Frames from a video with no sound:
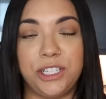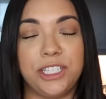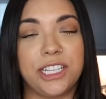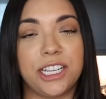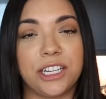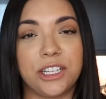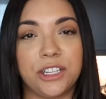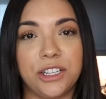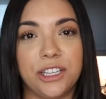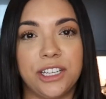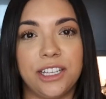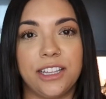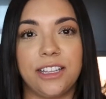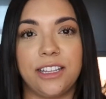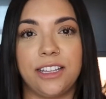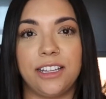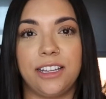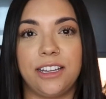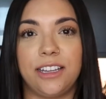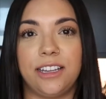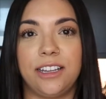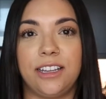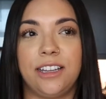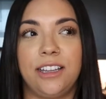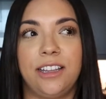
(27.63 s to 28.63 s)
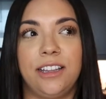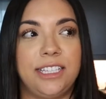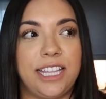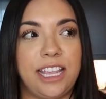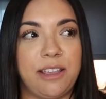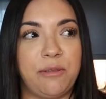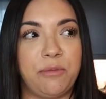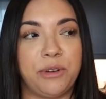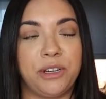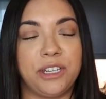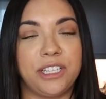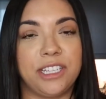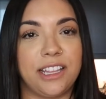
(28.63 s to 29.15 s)
She's actually the
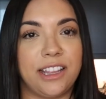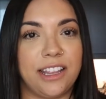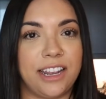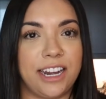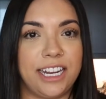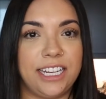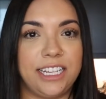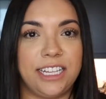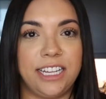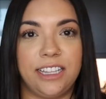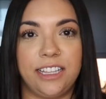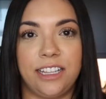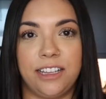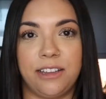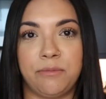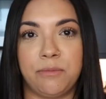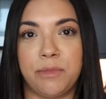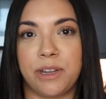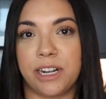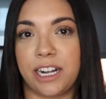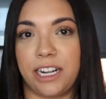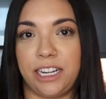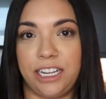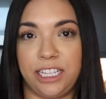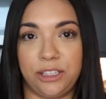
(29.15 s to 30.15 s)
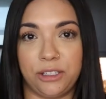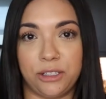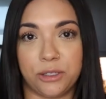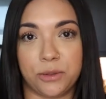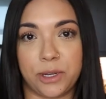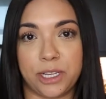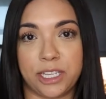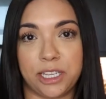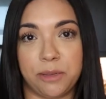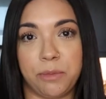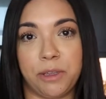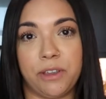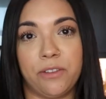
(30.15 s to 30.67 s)
same person that I did the marranitos
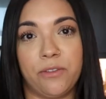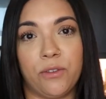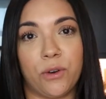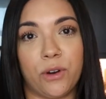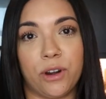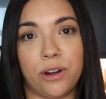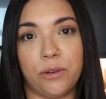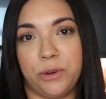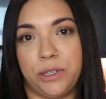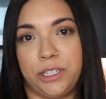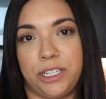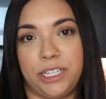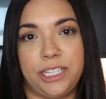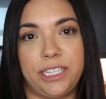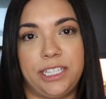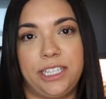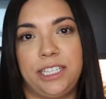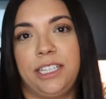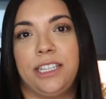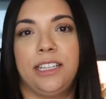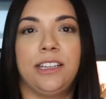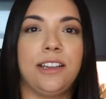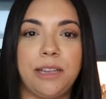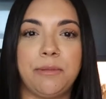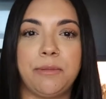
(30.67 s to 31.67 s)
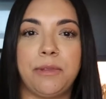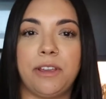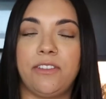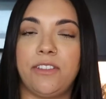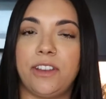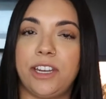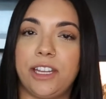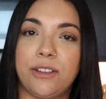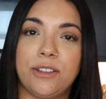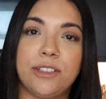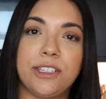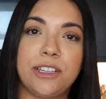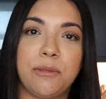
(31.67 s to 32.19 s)
recipe for, which is in my
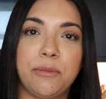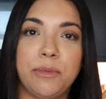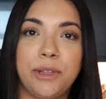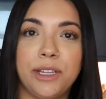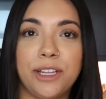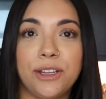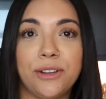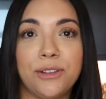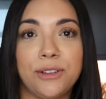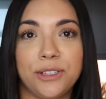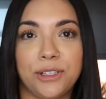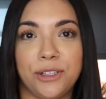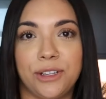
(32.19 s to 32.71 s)
videos down below,